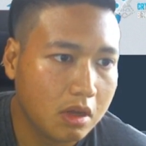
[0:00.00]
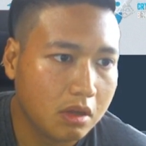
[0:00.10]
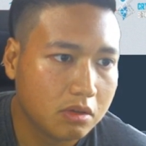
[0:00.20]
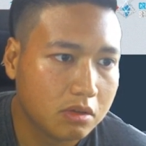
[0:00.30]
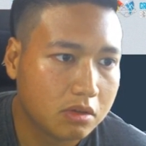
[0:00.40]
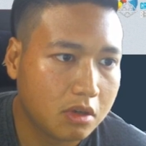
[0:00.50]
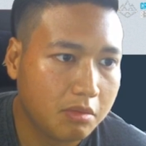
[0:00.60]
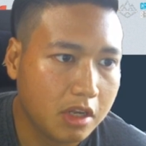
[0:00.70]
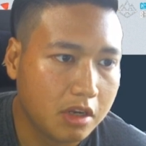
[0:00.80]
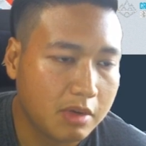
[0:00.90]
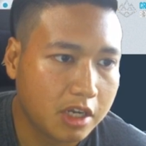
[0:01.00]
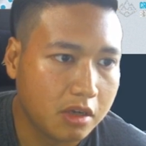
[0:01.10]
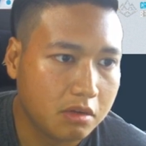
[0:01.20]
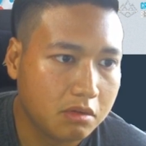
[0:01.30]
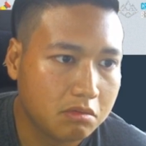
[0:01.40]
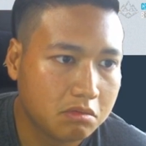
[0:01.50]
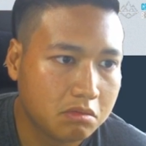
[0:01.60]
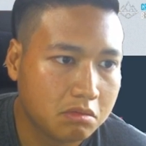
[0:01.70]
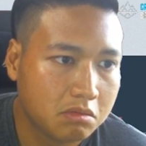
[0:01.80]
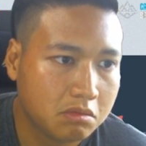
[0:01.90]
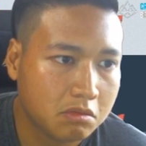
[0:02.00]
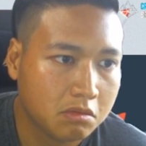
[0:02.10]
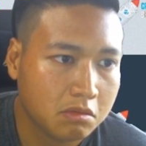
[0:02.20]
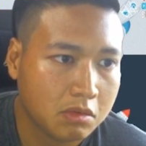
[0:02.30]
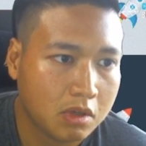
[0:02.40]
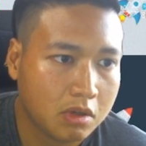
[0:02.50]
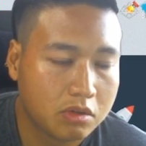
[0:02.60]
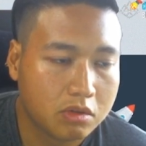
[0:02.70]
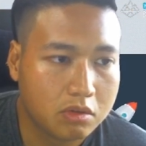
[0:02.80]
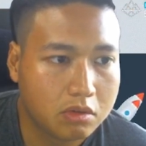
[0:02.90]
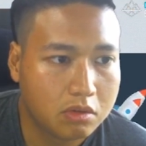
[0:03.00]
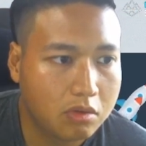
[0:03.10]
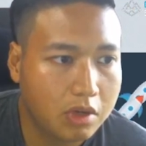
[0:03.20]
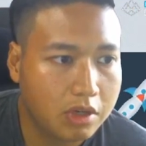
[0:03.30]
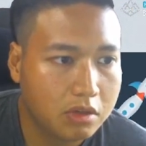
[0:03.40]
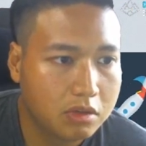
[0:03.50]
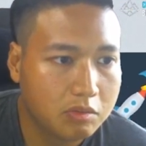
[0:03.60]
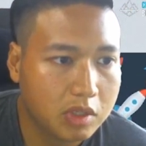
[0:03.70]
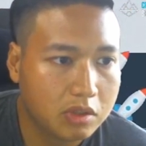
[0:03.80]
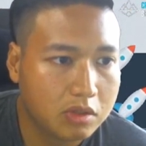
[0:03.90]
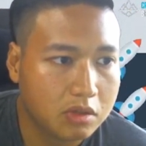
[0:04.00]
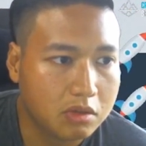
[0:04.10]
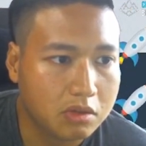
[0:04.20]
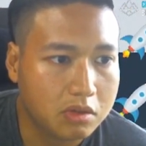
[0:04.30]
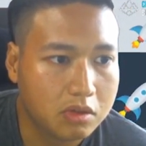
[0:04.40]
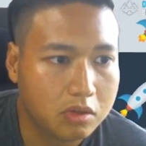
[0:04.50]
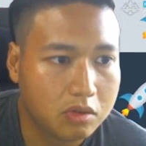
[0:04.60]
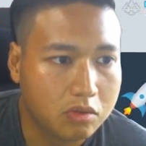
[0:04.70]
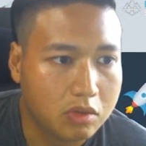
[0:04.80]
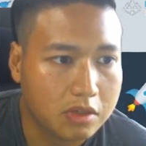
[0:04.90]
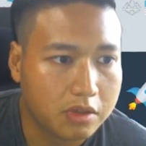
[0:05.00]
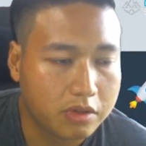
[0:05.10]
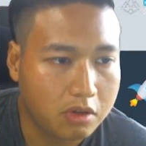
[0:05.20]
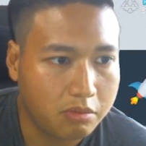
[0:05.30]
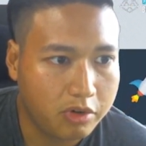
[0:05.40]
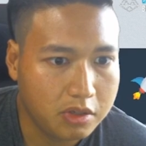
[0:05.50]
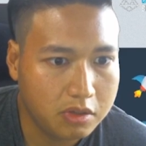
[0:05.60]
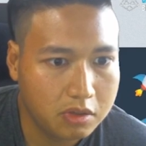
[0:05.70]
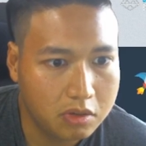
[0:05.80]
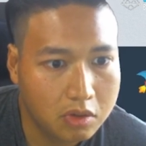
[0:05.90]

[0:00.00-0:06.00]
stop at the market. So what this means is there's a stop price.